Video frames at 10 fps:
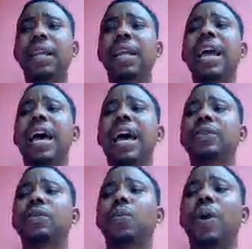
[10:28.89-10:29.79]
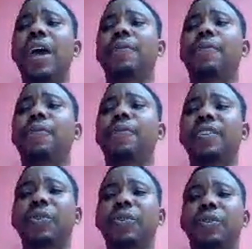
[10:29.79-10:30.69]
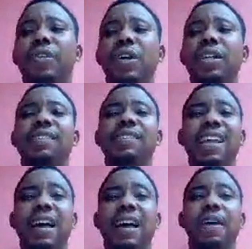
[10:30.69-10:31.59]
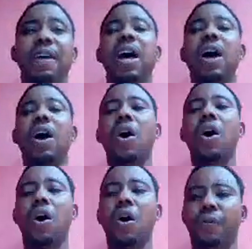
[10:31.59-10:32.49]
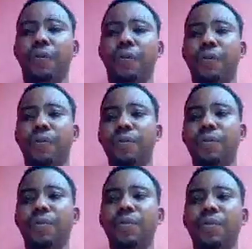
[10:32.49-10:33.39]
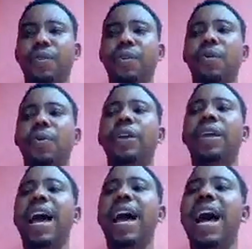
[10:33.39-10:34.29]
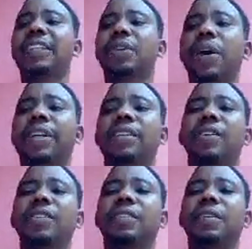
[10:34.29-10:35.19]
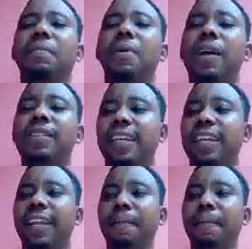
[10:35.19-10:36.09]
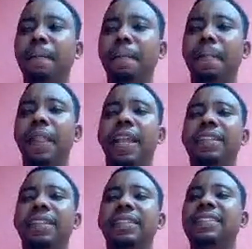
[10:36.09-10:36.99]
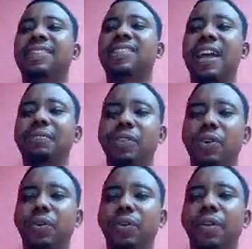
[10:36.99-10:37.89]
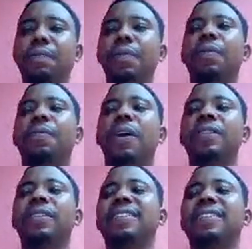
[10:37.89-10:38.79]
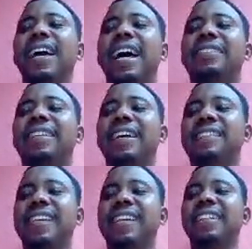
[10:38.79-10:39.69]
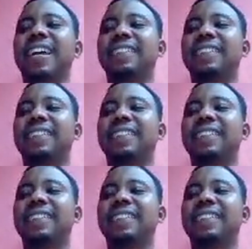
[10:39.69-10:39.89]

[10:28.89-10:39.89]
and were forced to turn the server off. We had to wait until Monday in that time zone for the data center